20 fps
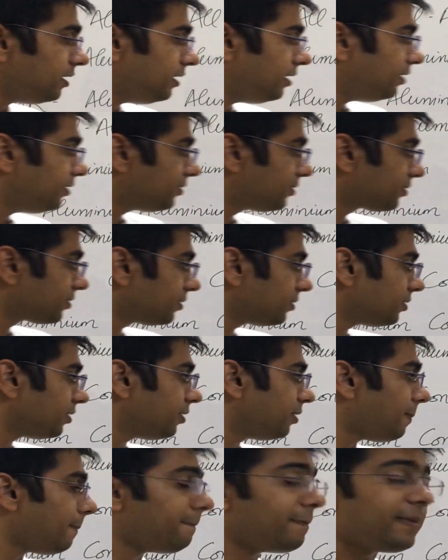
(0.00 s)
is
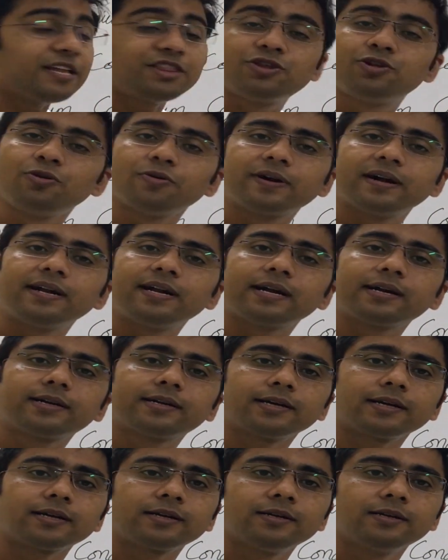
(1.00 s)
Matthew
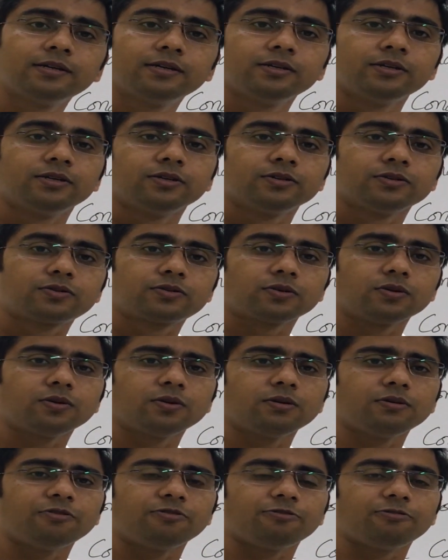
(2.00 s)
conductor.
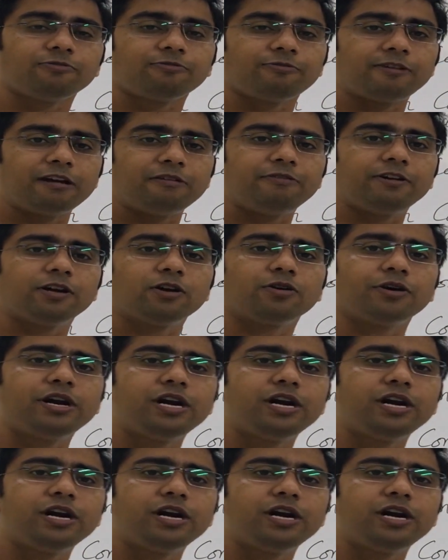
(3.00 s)
So when we go